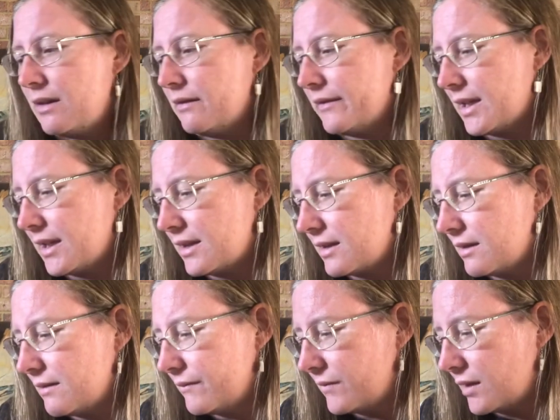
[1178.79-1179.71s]
of these.
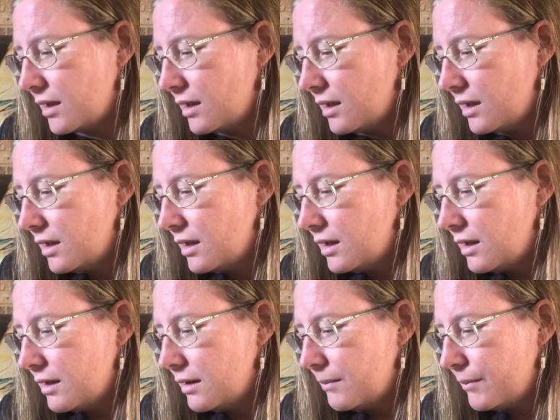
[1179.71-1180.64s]

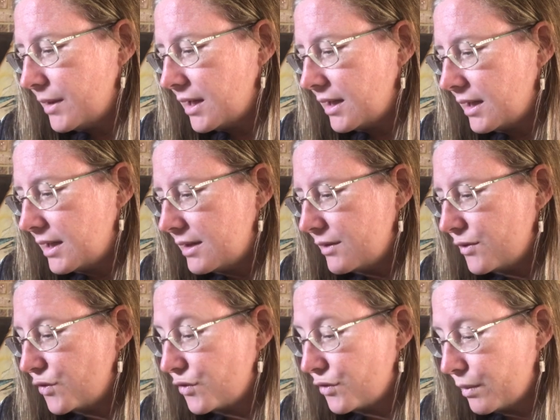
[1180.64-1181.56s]
But this
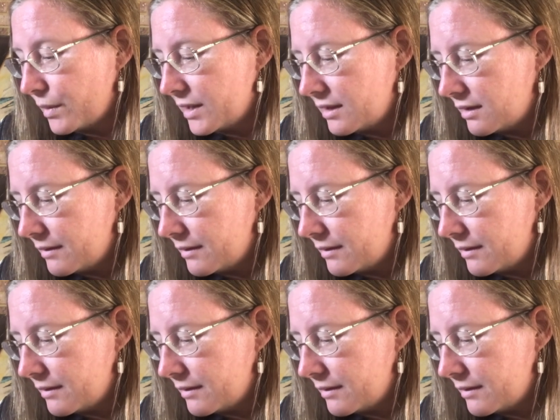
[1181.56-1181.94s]
is Druid,